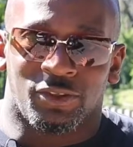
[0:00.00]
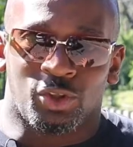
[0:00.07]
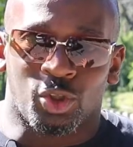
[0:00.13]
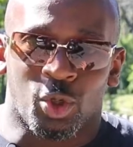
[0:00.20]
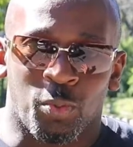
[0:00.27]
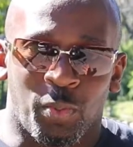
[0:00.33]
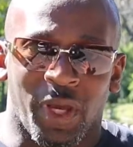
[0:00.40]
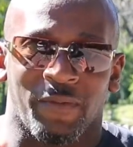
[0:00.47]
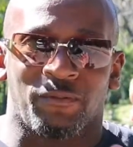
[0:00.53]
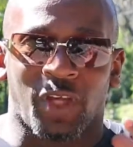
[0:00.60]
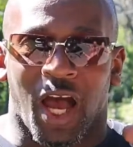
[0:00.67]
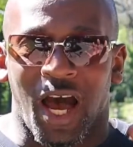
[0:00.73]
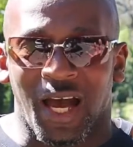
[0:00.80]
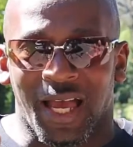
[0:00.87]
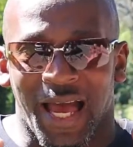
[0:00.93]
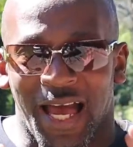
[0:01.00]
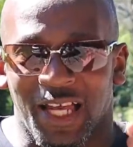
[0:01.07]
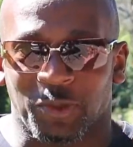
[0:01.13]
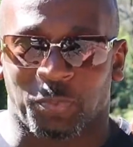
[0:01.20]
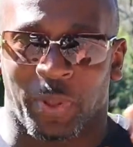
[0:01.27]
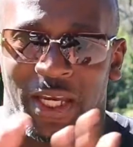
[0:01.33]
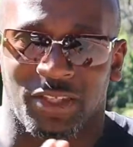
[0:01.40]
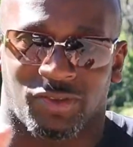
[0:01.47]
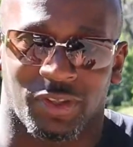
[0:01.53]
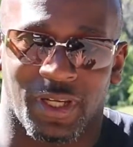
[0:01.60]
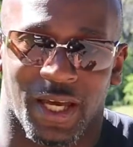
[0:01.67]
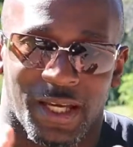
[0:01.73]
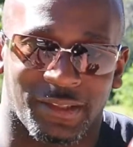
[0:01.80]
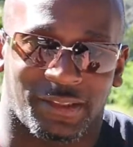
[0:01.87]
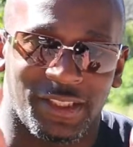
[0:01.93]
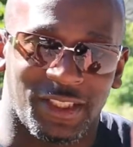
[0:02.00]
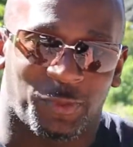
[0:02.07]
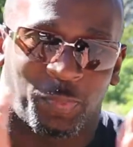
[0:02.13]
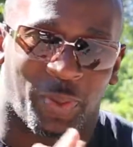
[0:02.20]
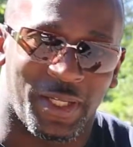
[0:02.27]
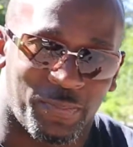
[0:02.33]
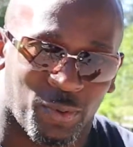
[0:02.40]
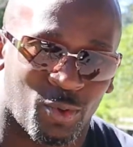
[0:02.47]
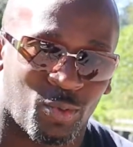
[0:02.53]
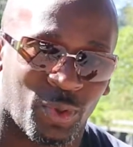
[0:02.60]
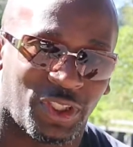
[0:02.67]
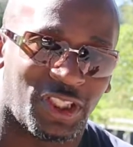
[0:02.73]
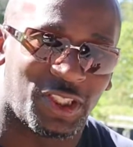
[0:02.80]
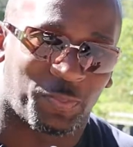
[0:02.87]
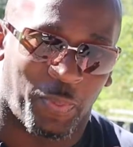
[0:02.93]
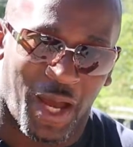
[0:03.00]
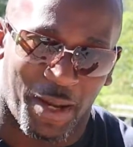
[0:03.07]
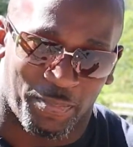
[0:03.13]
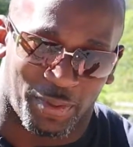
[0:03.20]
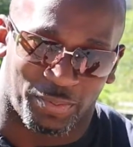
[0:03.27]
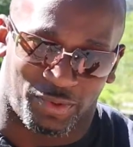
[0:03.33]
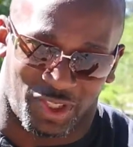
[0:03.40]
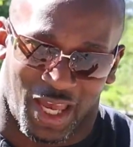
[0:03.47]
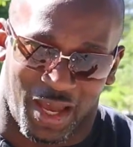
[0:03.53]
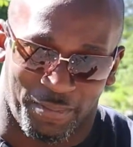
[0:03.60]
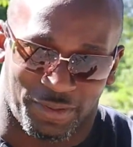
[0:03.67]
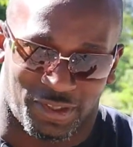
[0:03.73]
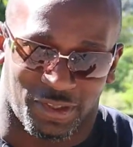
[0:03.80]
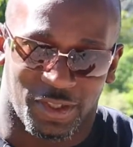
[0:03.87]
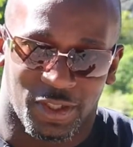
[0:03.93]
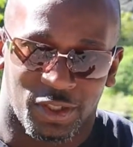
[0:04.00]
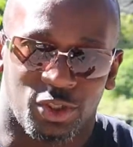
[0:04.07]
If y'all guys patronize these people with these pop-up shops,